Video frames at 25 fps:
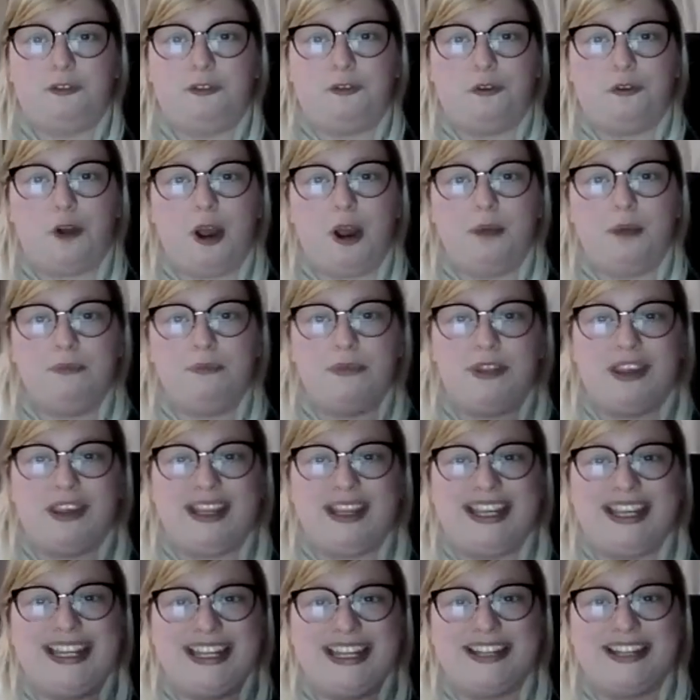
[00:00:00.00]
from the
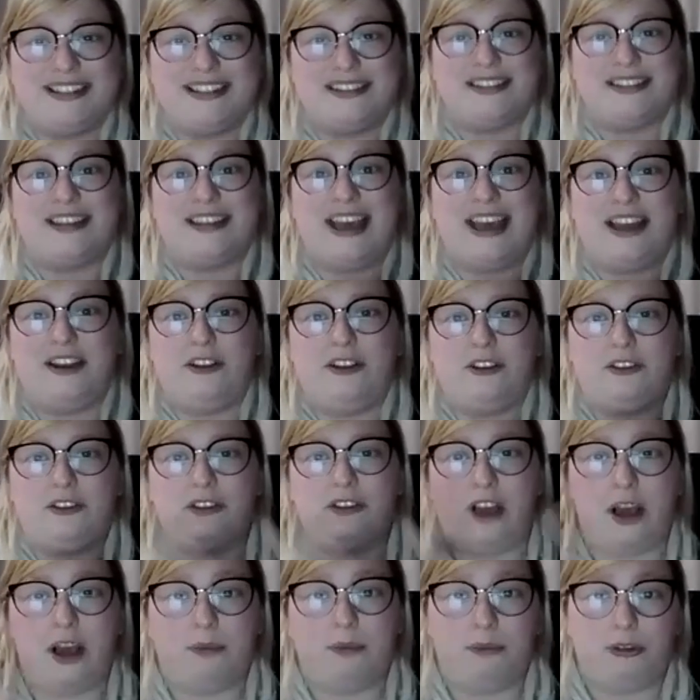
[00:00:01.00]
heat that is
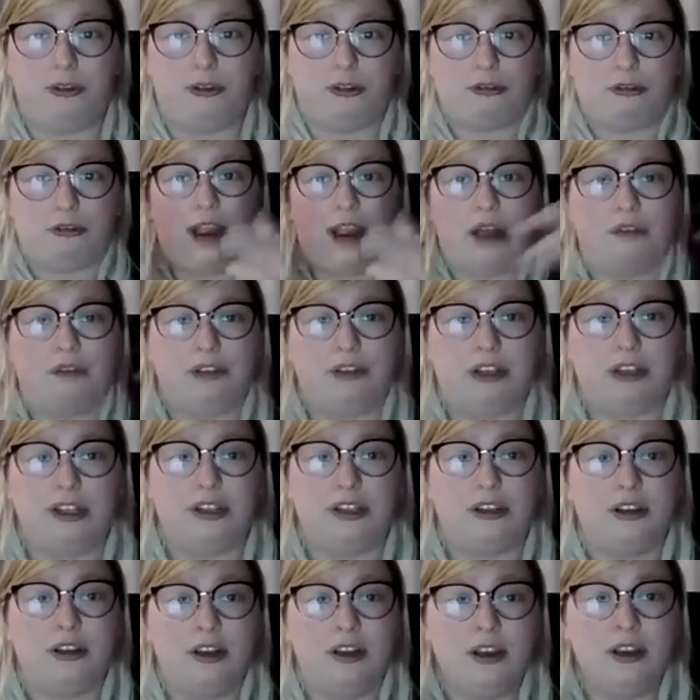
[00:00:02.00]

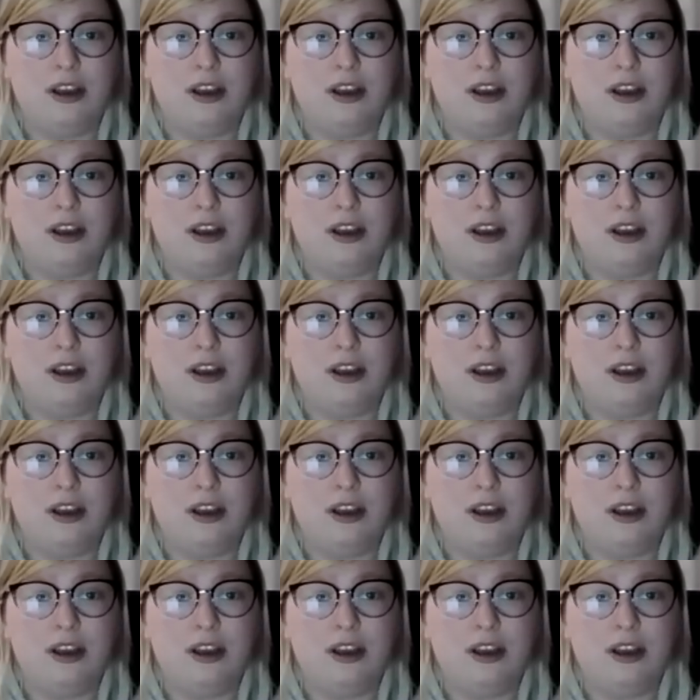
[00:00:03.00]
surrounding